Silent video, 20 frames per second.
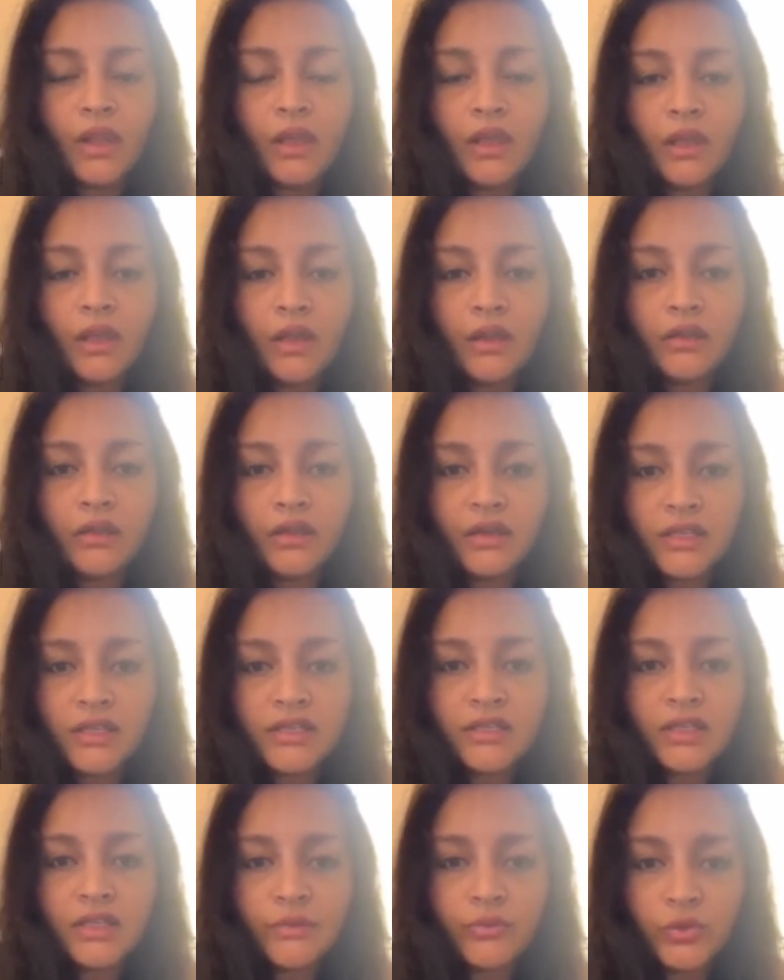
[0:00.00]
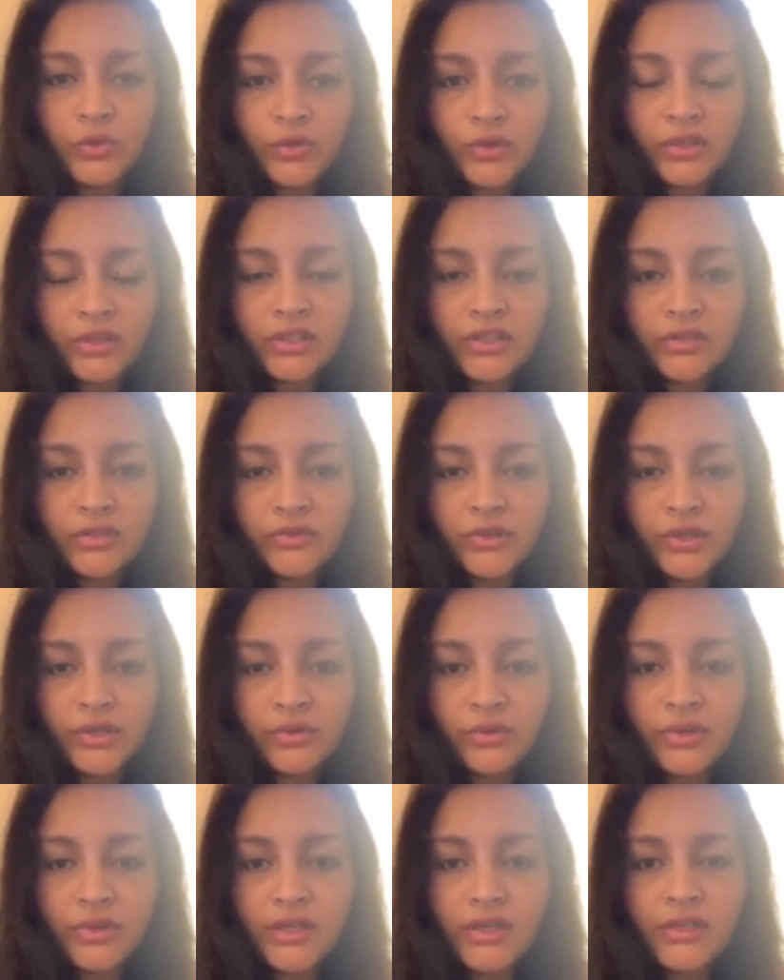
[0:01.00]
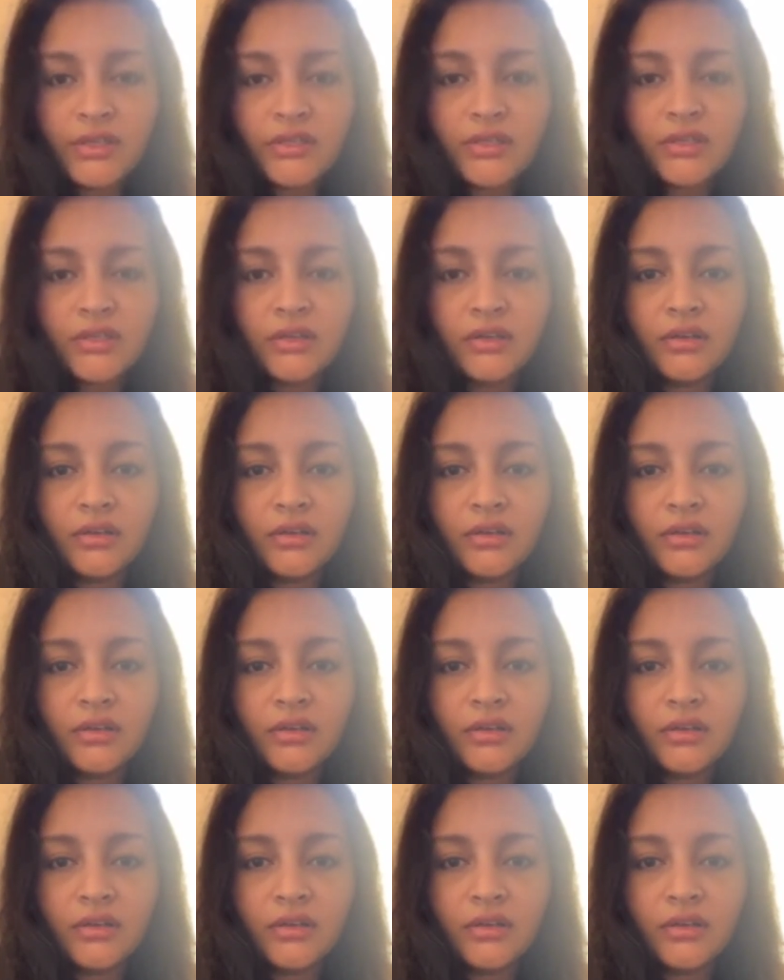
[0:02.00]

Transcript: And the reason I'm doing this video is